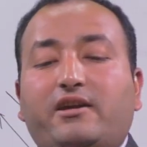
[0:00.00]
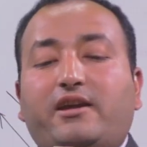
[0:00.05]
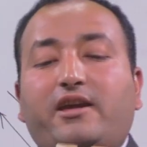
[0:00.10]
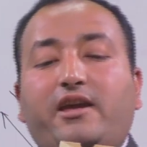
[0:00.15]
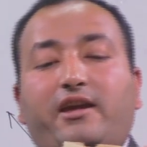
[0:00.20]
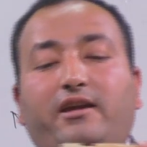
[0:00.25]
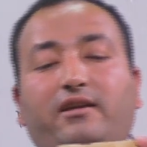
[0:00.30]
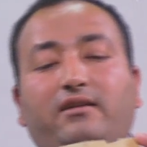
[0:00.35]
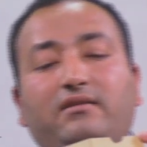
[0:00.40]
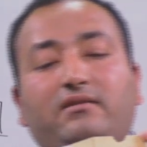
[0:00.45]

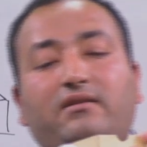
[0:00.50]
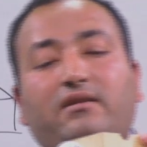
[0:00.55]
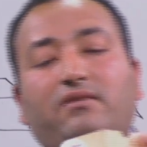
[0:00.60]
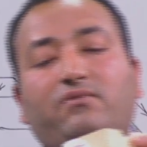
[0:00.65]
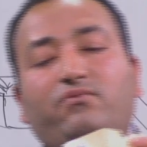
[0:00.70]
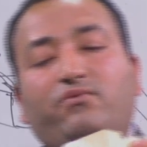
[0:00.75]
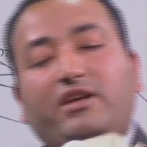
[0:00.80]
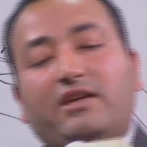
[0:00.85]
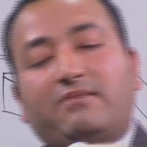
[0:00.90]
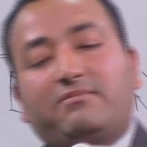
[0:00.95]
again,
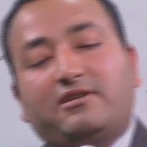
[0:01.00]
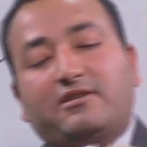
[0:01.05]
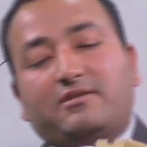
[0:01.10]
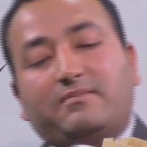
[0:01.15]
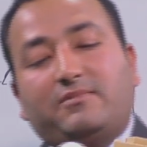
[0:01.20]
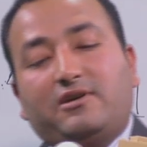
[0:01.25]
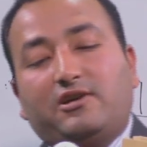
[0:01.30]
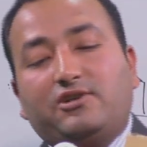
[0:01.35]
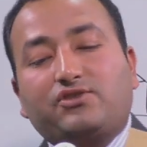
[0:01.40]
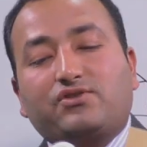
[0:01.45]
we have got a
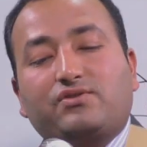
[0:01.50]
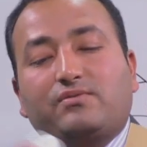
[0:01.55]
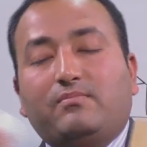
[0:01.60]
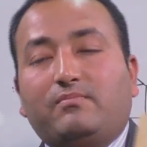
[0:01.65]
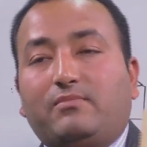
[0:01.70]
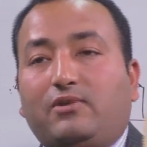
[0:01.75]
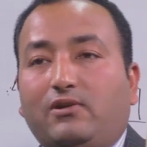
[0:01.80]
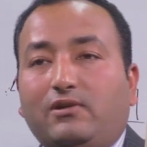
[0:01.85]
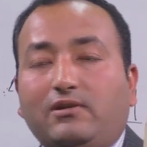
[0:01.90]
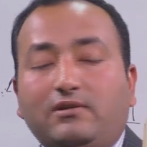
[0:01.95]
box,
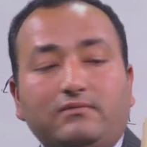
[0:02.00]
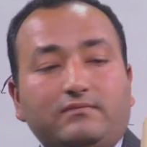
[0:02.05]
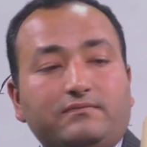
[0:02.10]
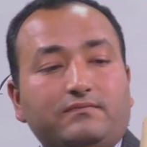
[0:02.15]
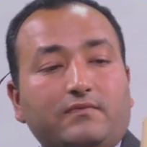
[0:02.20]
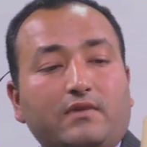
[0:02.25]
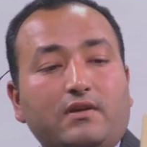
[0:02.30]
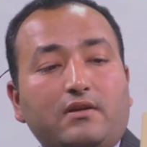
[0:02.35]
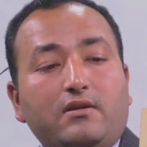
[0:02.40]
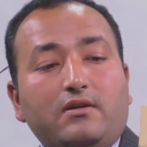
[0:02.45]
ball.
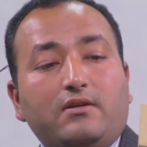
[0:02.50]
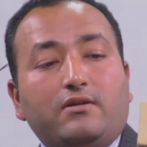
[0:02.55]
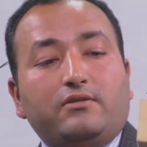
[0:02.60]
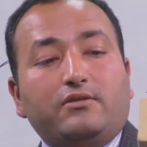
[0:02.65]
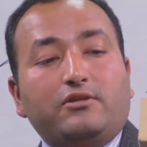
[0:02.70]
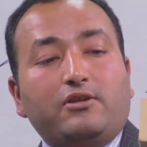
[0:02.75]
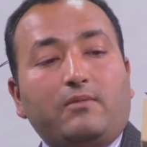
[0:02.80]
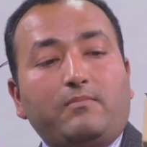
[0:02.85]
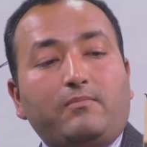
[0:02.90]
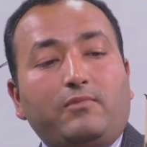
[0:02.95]

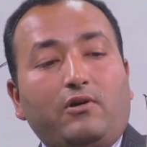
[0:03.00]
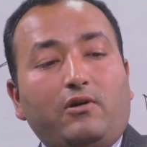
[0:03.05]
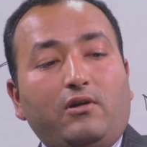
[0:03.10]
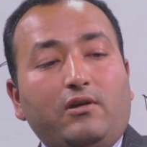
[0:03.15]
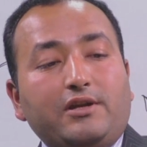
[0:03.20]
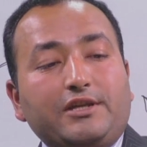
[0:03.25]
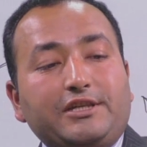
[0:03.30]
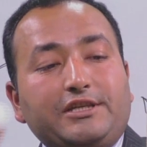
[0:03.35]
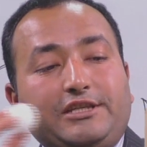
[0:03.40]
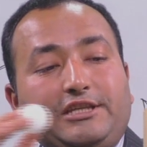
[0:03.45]
The
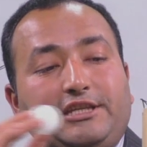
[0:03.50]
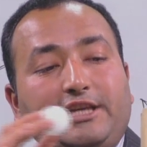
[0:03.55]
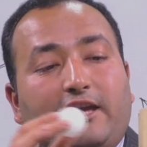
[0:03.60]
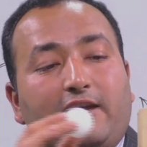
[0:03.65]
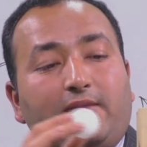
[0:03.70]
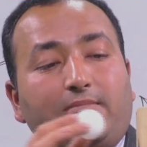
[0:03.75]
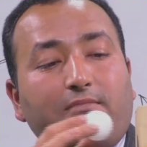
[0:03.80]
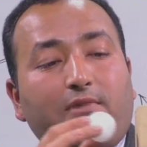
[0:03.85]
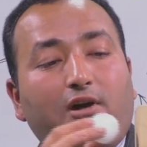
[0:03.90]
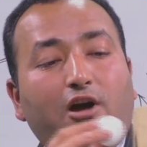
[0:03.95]
ball
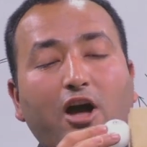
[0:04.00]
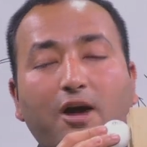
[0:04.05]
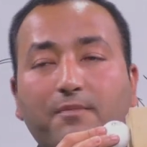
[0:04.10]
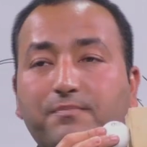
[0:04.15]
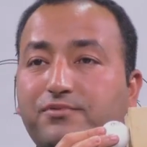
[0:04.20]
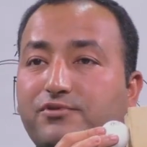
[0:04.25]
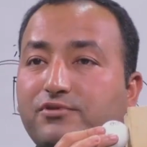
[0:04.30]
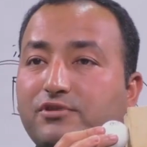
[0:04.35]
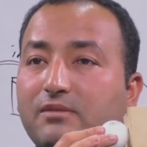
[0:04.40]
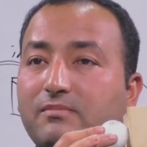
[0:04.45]
came
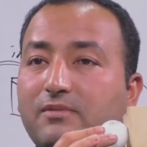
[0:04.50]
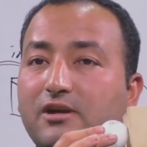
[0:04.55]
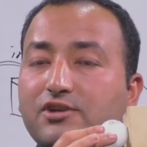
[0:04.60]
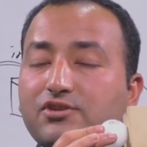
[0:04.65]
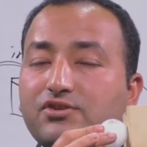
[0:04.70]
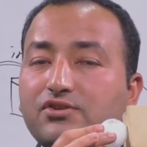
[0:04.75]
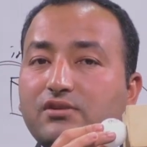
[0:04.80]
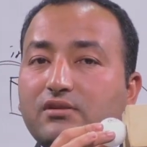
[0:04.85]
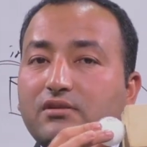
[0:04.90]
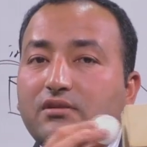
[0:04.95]
up to the
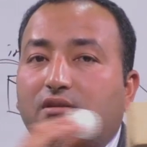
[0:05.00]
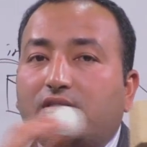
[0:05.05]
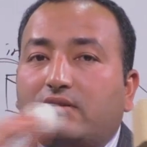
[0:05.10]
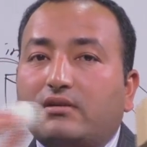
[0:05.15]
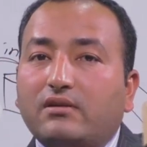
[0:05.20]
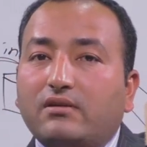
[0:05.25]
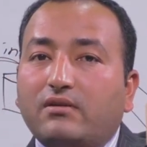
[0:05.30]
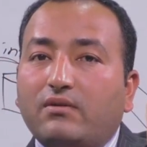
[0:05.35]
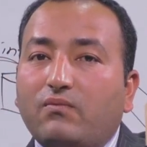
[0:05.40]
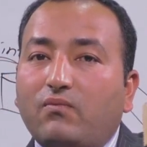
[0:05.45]
box,
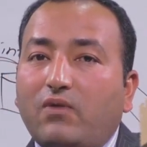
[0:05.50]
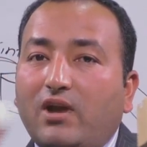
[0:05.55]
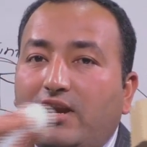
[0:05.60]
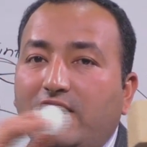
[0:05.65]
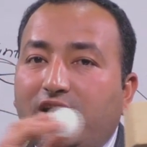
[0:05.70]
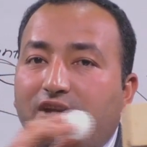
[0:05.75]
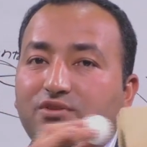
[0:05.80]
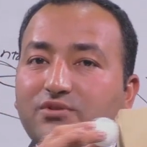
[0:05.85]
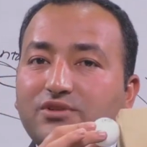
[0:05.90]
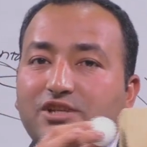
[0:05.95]

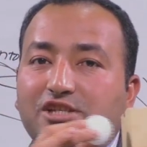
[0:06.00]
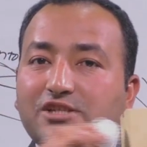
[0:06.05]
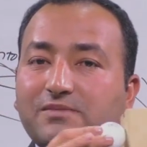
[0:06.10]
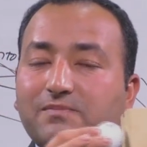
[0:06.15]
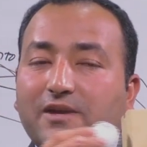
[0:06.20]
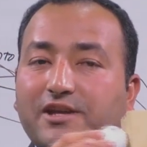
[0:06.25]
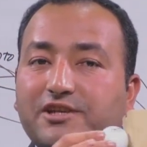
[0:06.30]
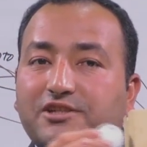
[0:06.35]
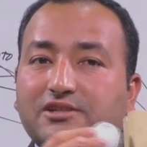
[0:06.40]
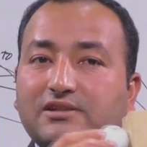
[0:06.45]
only to this
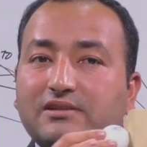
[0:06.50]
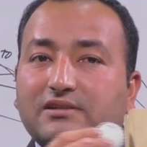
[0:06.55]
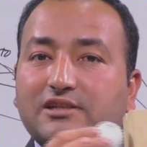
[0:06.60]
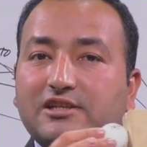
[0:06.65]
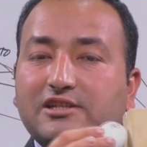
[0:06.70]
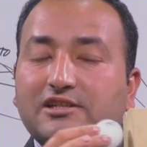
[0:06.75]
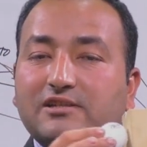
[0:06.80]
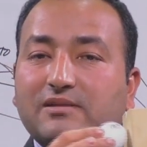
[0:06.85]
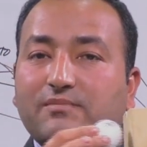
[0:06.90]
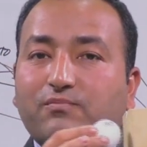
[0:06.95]
place.
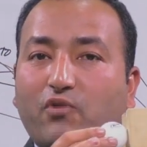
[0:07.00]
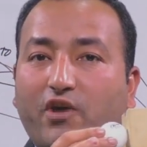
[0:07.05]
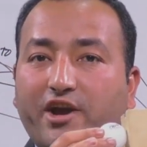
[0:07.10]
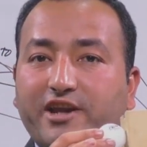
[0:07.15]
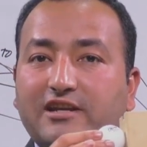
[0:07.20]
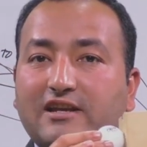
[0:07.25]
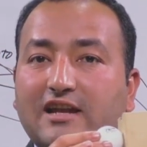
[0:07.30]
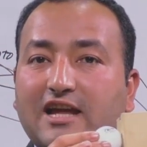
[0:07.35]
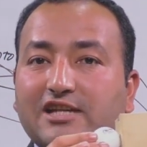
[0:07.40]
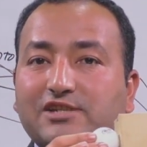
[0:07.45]
This is the
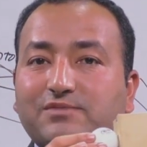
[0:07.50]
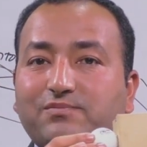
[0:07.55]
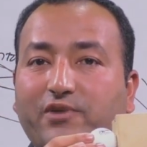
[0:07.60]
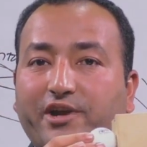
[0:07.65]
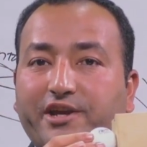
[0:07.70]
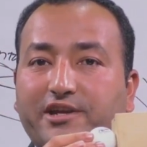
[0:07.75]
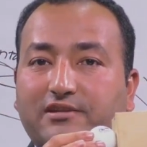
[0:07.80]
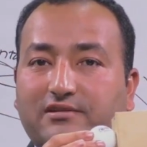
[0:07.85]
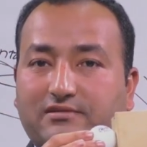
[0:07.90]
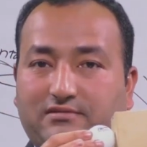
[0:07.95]
point, last
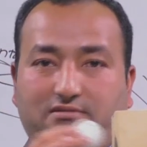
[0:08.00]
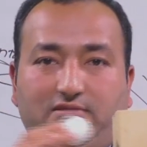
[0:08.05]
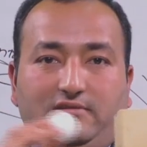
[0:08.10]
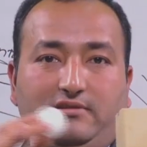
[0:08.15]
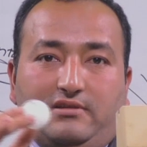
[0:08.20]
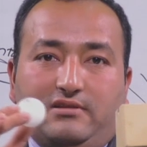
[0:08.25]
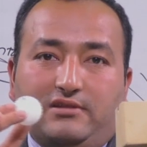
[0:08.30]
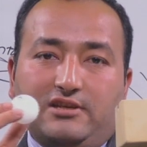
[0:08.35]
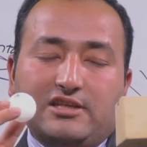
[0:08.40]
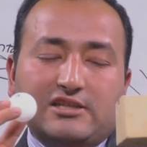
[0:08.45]
point.
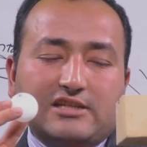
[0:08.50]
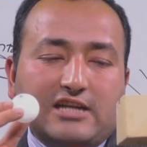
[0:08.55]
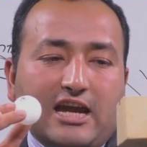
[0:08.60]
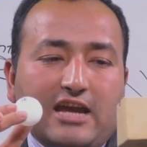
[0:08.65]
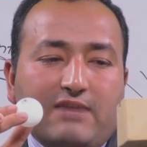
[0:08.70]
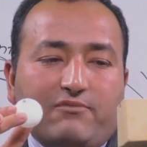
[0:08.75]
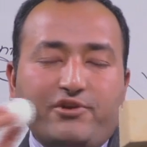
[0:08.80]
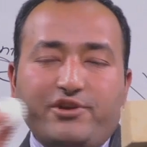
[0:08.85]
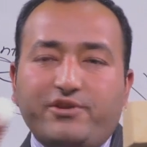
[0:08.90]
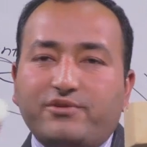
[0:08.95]
This
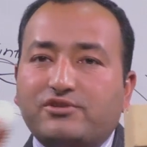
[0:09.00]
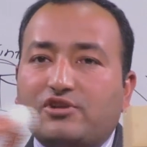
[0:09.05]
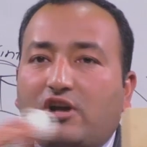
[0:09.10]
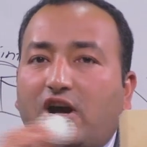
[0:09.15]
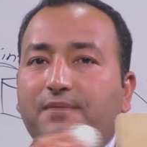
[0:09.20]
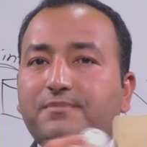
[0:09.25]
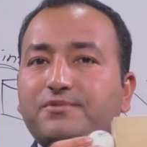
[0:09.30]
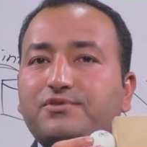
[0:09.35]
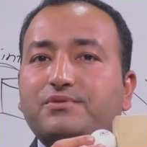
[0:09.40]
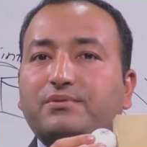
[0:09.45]
time we use
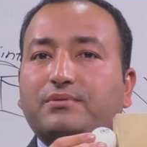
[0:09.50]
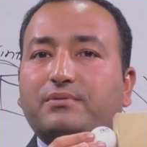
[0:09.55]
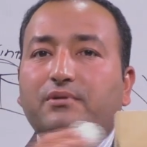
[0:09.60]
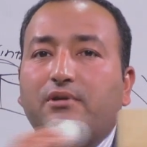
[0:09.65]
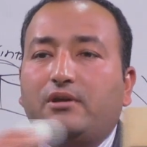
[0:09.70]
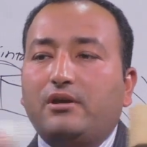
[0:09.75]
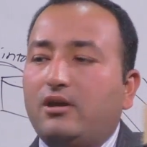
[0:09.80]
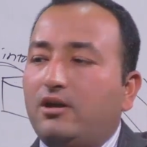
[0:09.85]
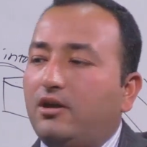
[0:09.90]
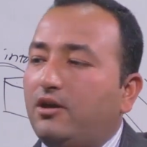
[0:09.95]
up to.
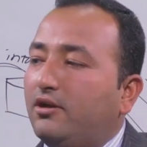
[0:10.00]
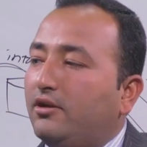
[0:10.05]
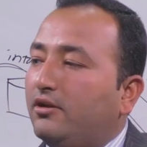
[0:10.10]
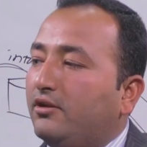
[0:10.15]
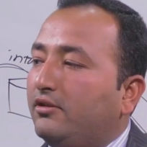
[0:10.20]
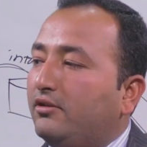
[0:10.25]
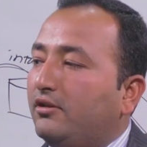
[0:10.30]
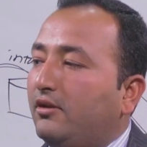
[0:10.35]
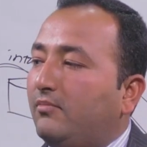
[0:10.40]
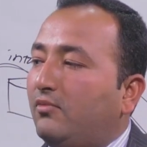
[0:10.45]

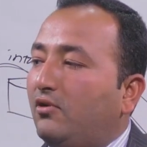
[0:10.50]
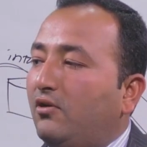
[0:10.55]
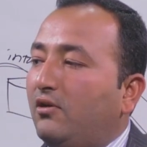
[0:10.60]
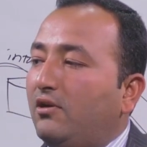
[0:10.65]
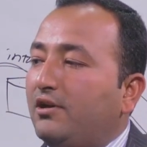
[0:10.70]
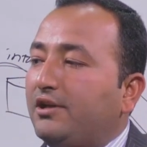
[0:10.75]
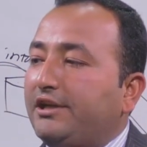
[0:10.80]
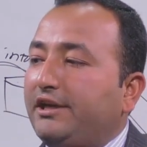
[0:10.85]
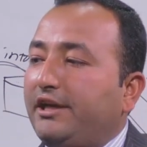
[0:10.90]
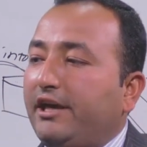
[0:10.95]
The
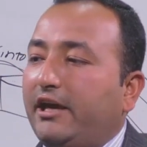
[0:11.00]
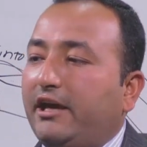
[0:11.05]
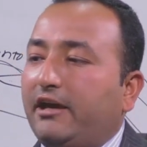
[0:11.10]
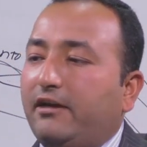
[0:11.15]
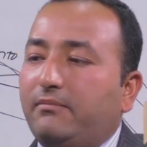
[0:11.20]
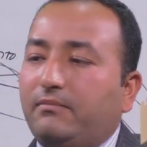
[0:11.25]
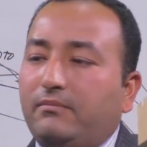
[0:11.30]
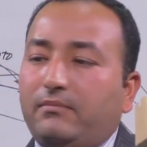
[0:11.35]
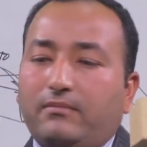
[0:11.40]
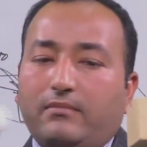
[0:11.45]
ball
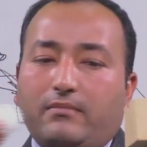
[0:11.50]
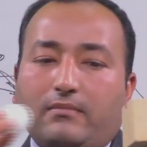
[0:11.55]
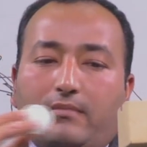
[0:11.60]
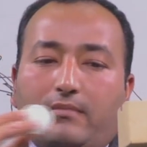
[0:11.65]
came